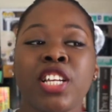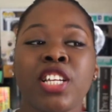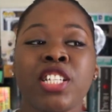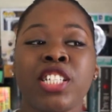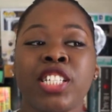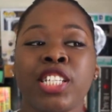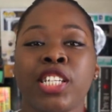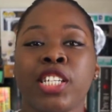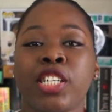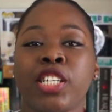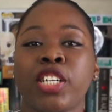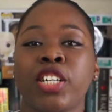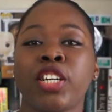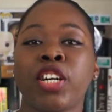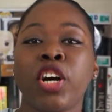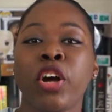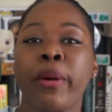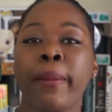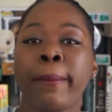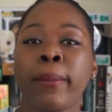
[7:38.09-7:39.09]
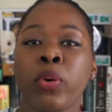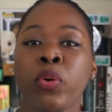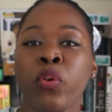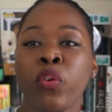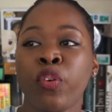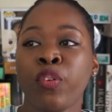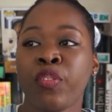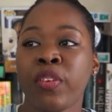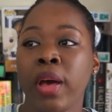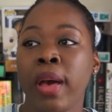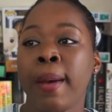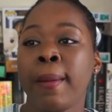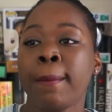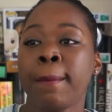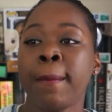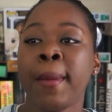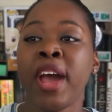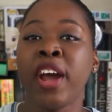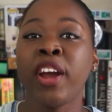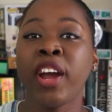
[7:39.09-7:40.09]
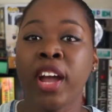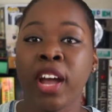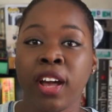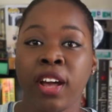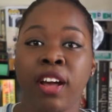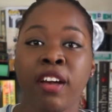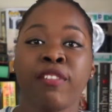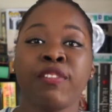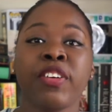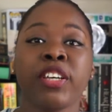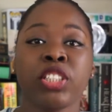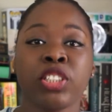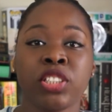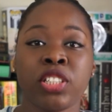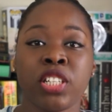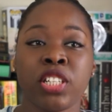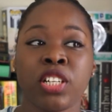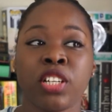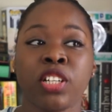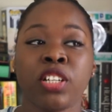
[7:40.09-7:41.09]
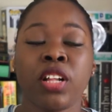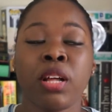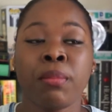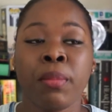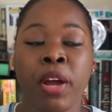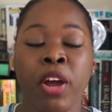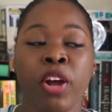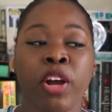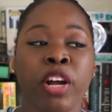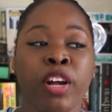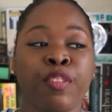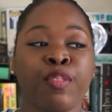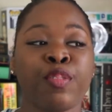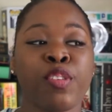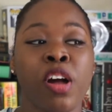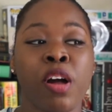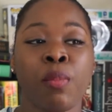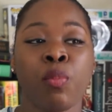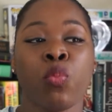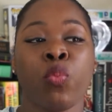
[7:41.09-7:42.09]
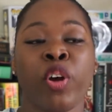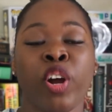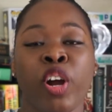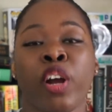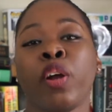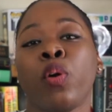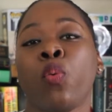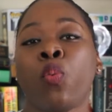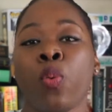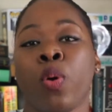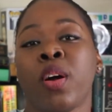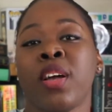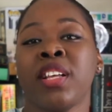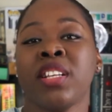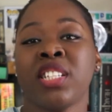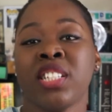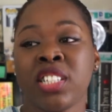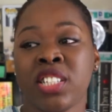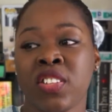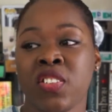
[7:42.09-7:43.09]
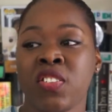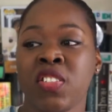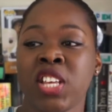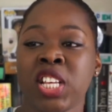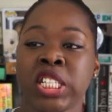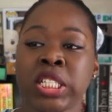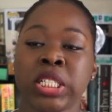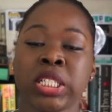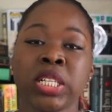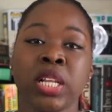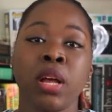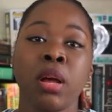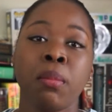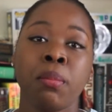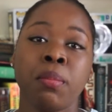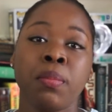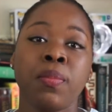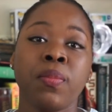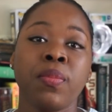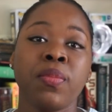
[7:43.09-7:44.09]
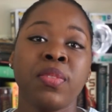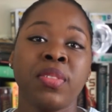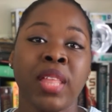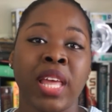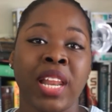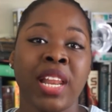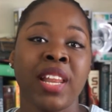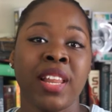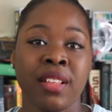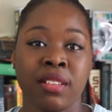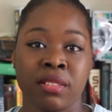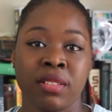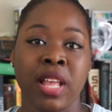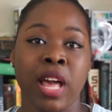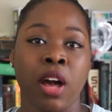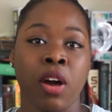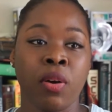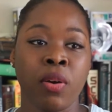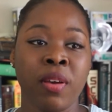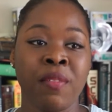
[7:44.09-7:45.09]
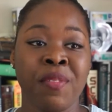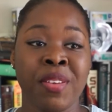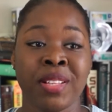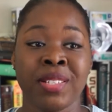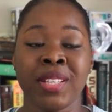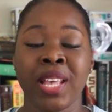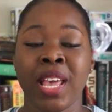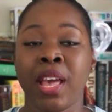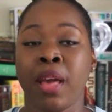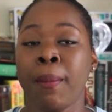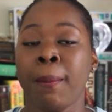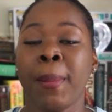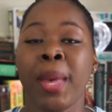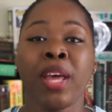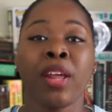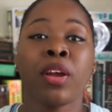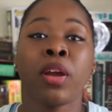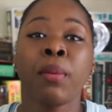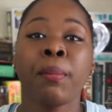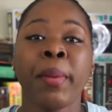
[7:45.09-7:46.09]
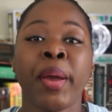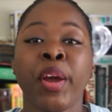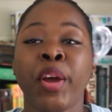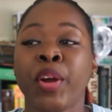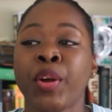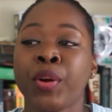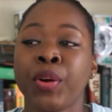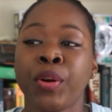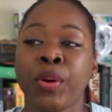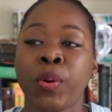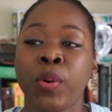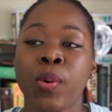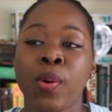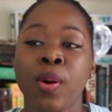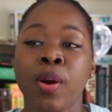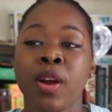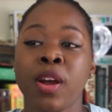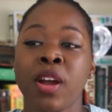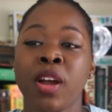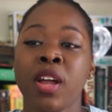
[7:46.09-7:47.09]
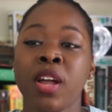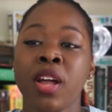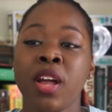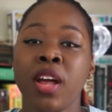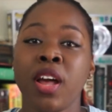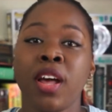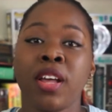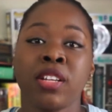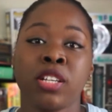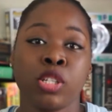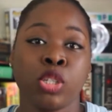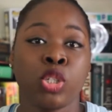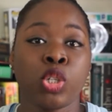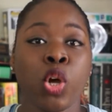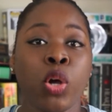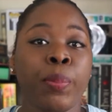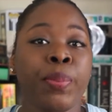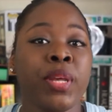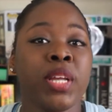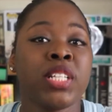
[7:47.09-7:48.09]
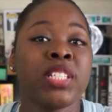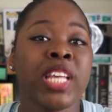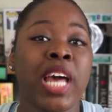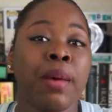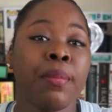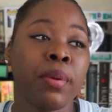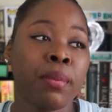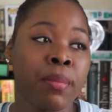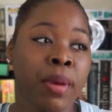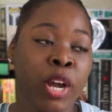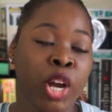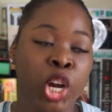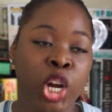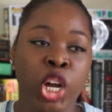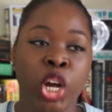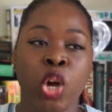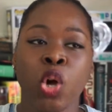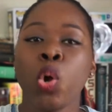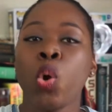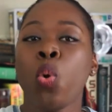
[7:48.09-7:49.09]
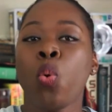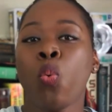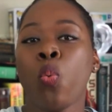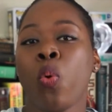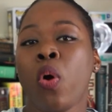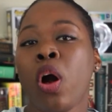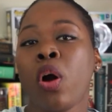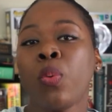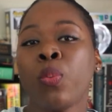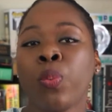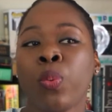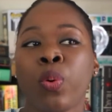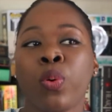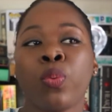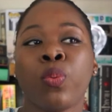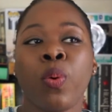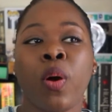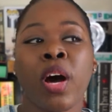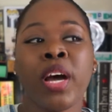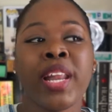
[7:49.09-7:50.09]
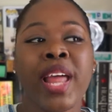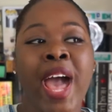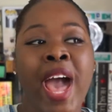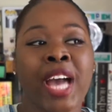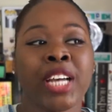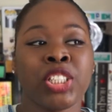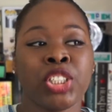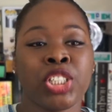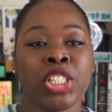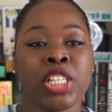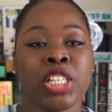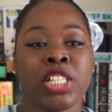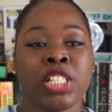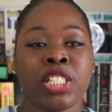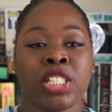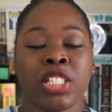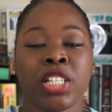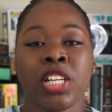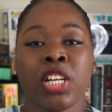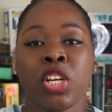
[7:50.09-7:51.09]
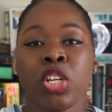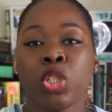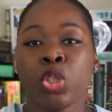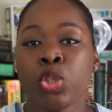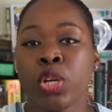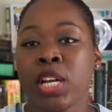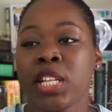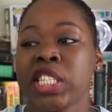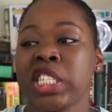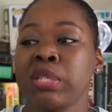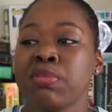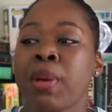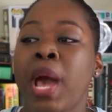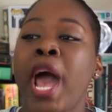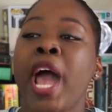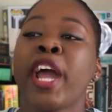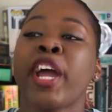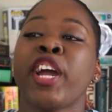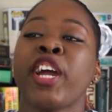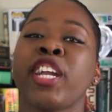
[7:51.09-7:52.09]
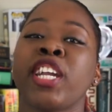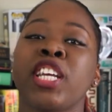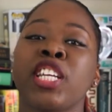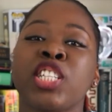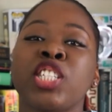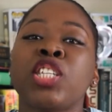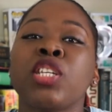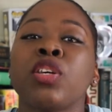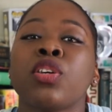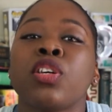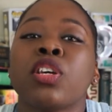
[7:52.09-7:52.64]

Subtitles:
to move America, fictional America, from where it was to this that it is now. If it's like a better America or a dystopian type America, what actions transpired to